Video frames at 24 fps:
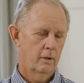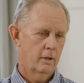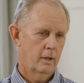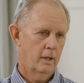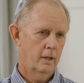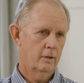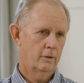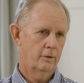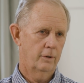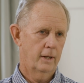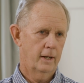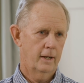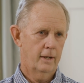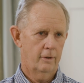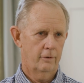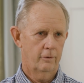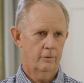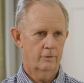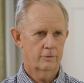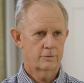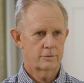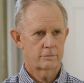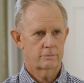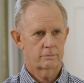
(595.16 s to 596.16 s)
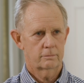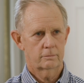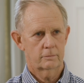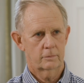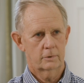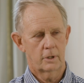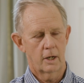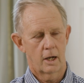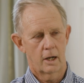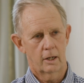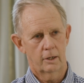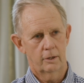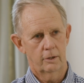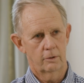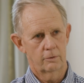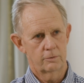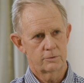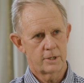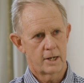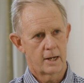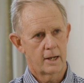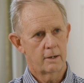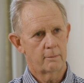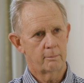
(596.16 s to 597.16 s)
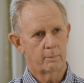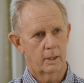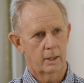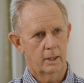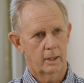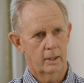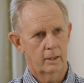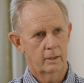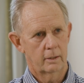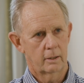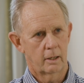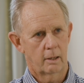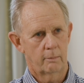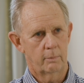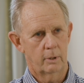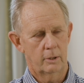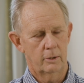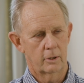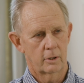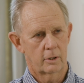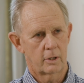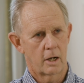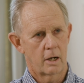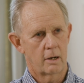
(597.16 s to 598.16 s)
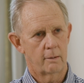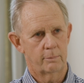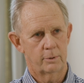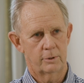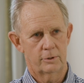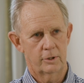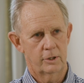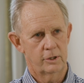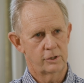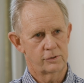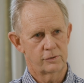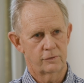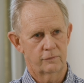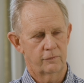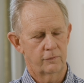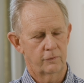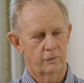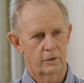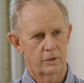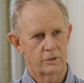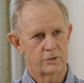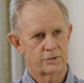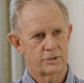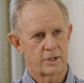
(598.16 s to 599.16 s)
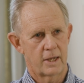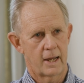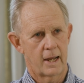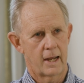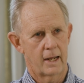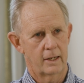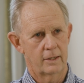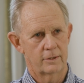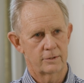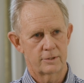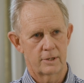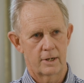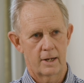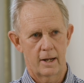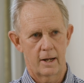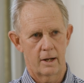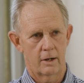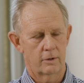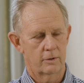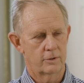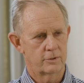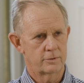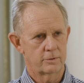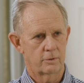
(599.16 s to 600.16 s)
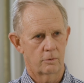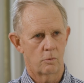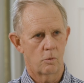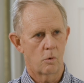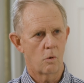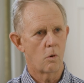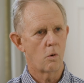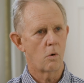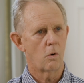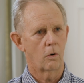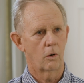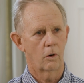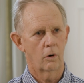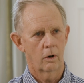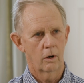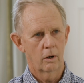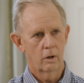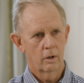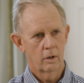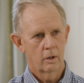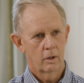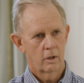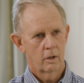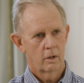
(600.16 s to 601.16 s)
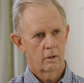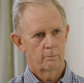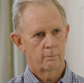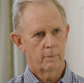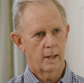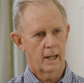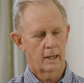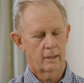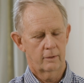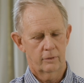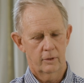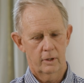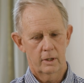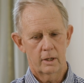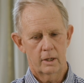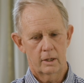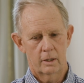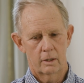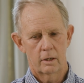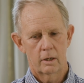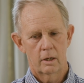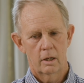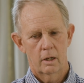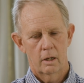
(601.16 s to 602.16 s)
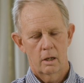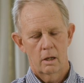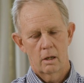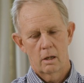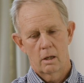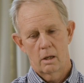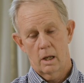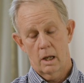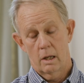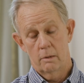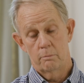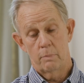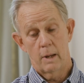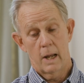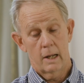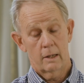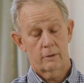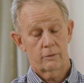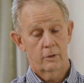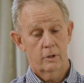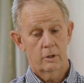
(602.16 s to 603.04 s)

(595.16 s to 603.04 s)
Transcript: Hell, now there's God knows how many. I mean, the competition for these stallions now is a war. Back then, and back